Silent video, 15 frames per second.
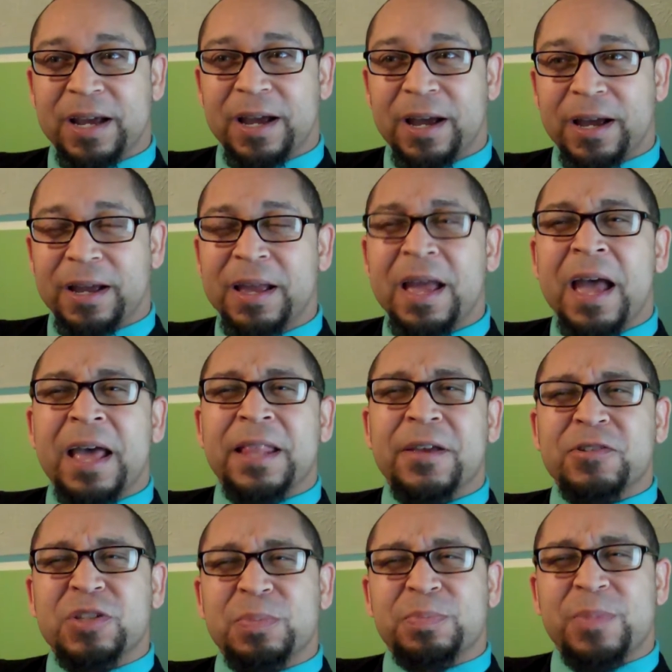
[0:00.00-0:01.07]
There
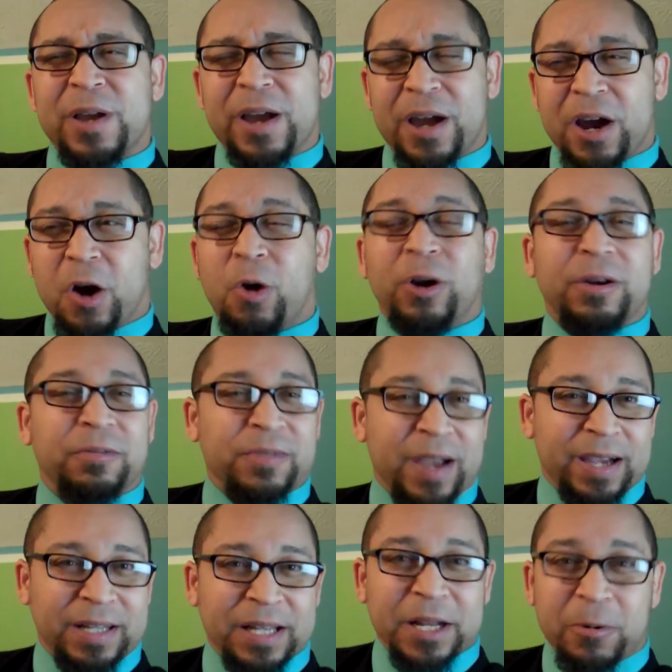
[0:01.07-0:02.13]
was an
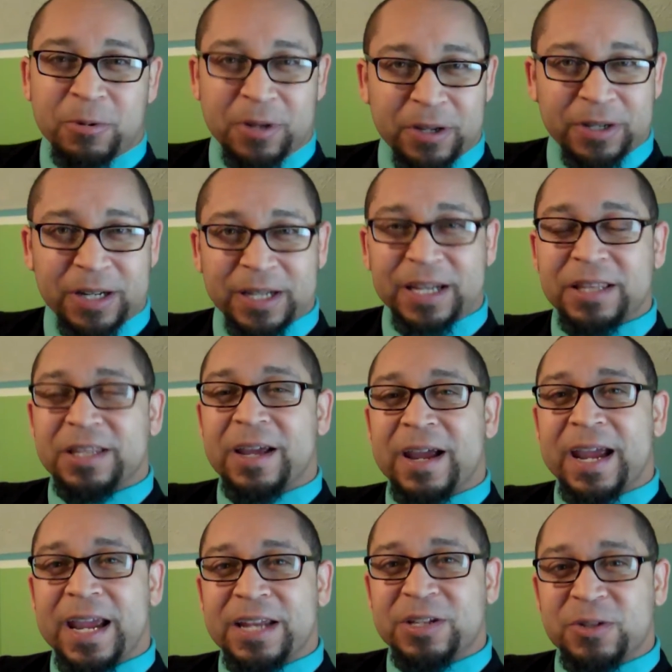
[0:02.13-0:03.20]
artifact that they were looking to get their
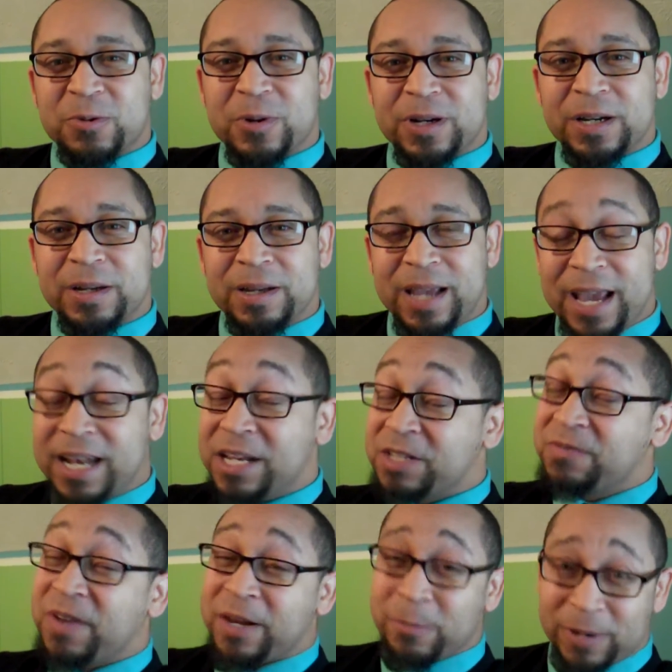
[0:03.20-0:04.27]
hands on, and
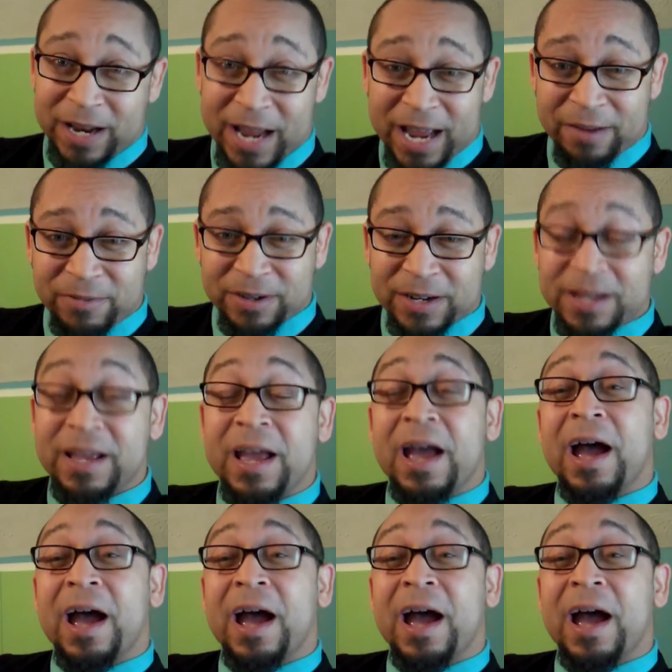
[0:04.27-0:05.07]
as fate would have it,